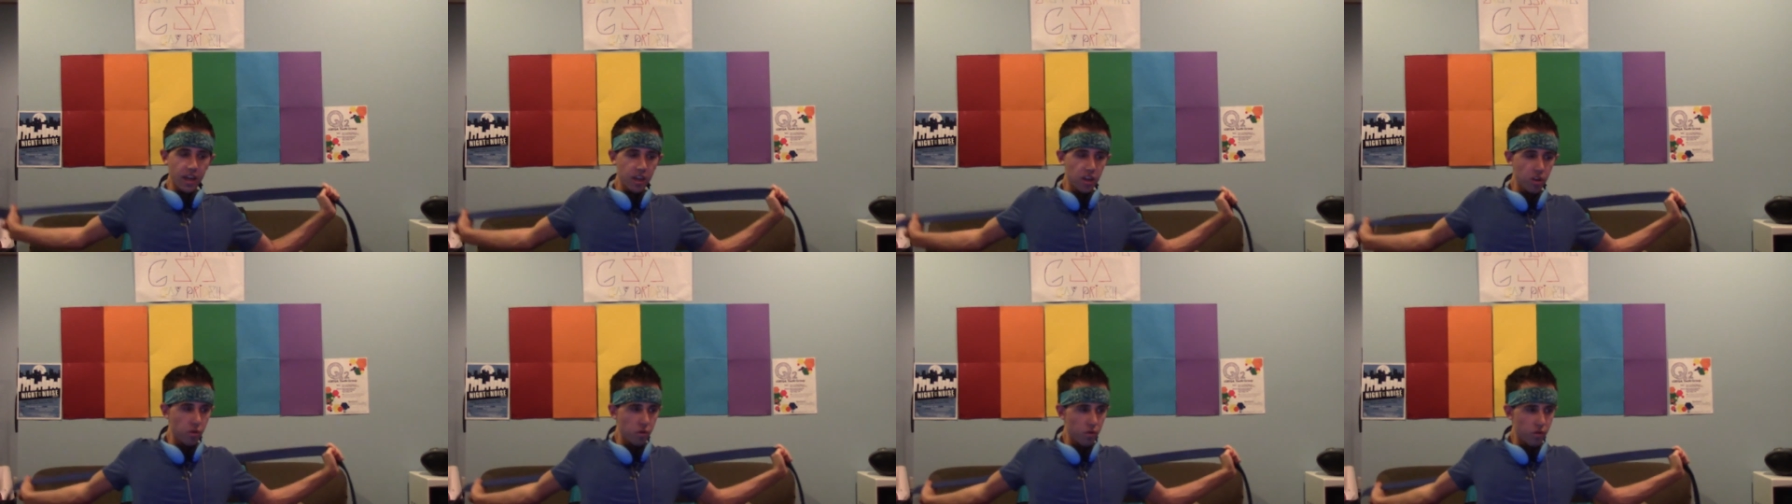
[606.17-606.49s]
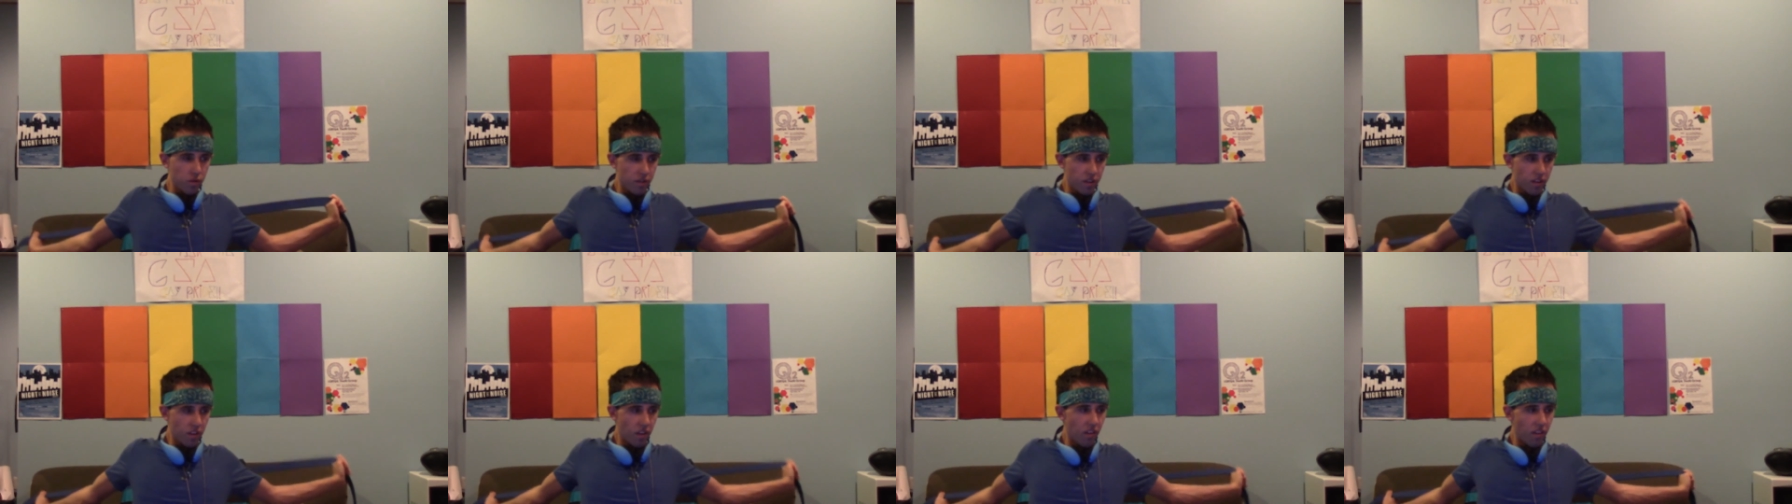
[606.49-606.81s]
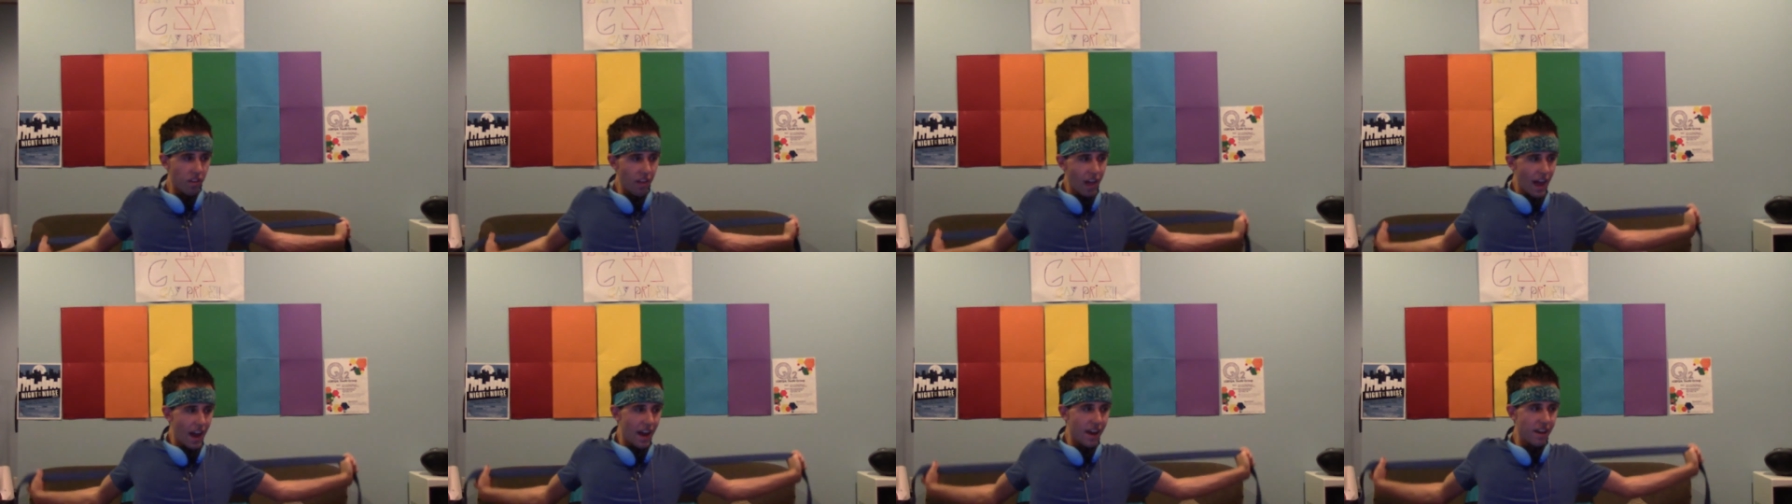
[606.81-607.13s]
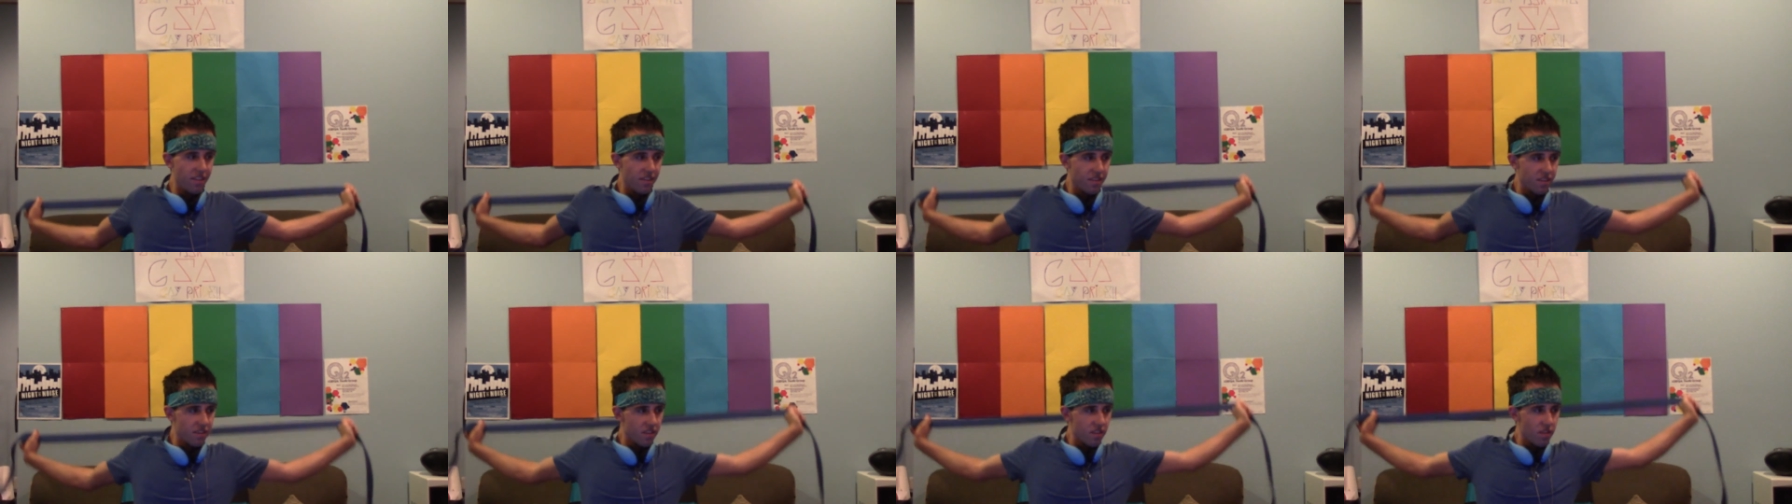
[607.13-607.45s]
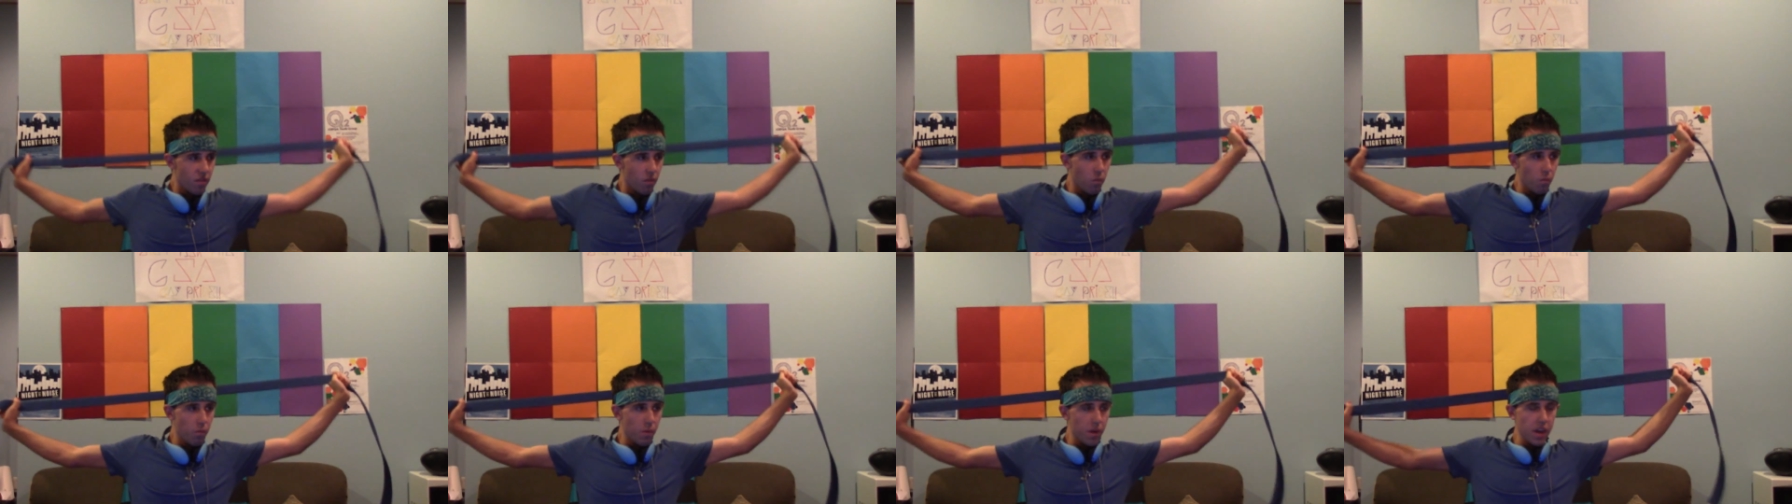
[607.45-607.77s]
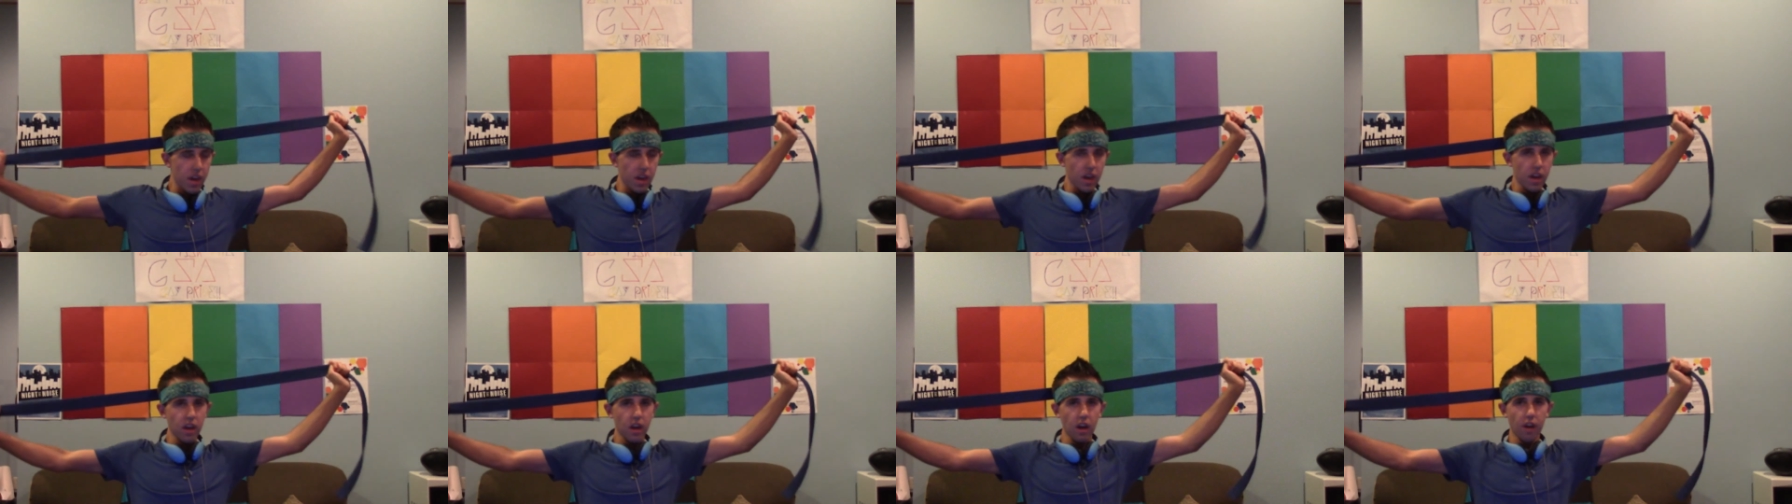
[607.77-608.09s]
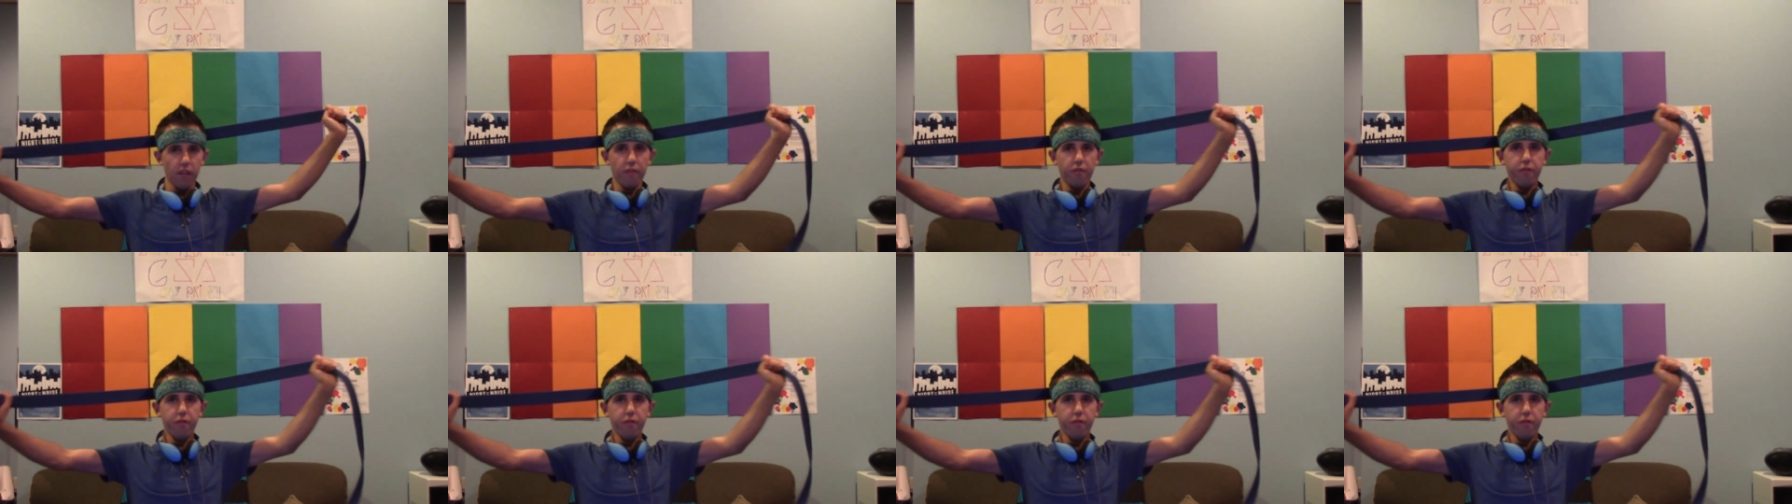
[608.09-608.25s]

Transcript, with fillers: used last week,